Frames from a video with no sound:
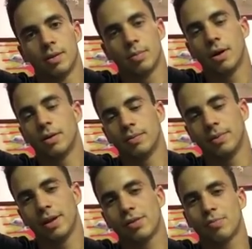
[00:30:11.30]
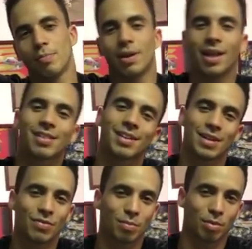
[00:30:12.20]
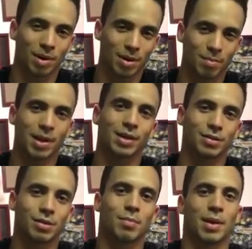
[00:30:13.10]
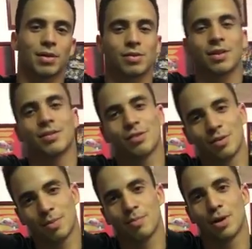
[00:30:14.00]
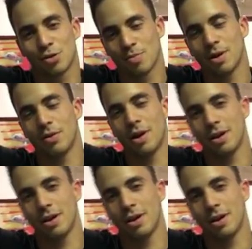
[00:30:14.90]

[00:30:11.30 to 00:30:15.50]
But let's leave the burrito, make it to the Mexicans. They're much better at it.